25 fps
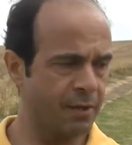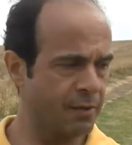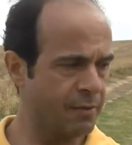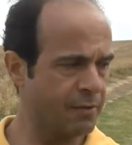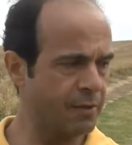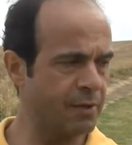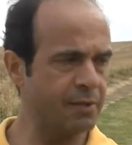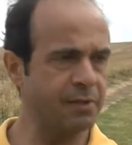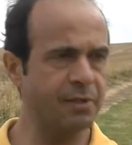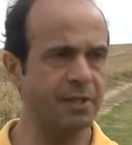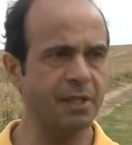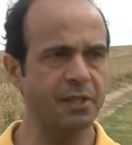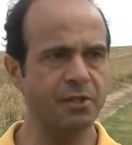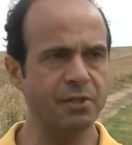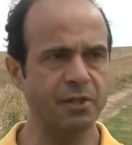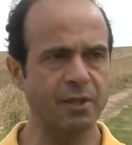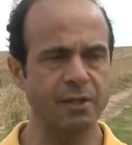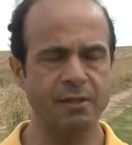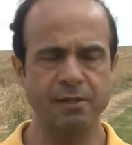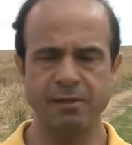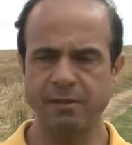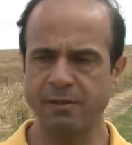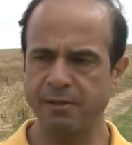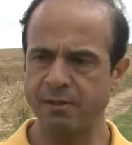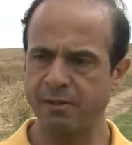Third teacher,
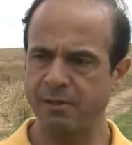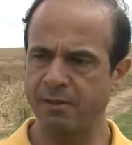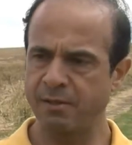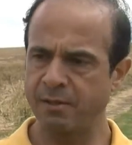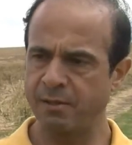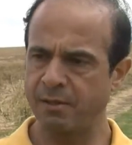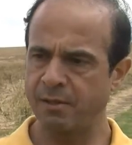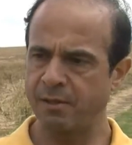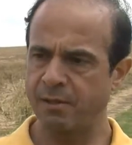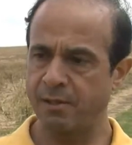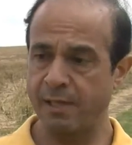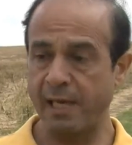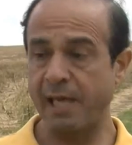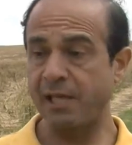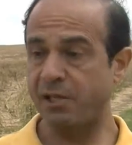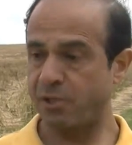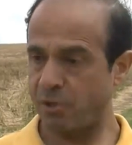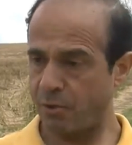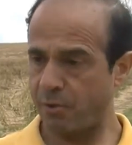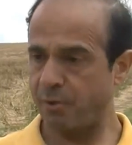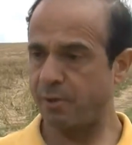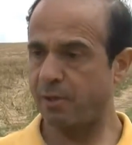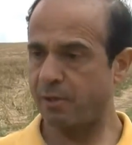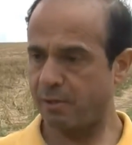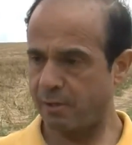
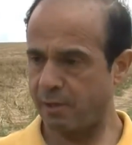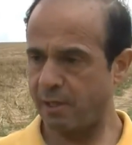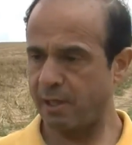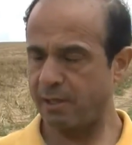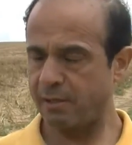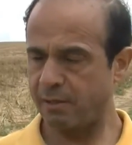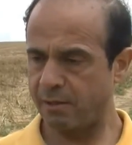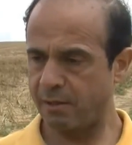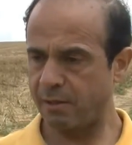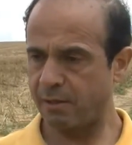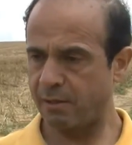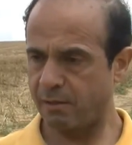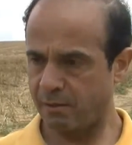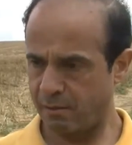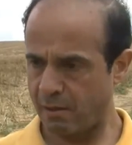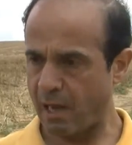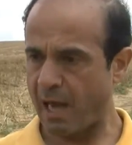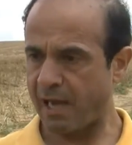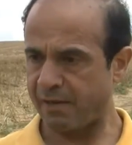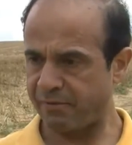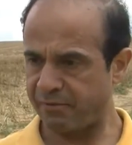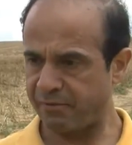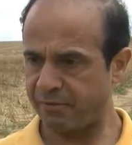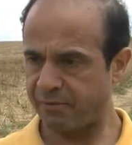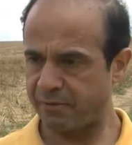nature and
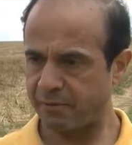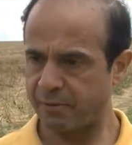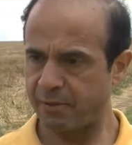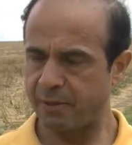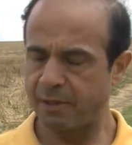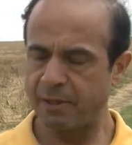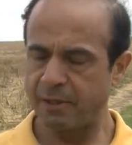life.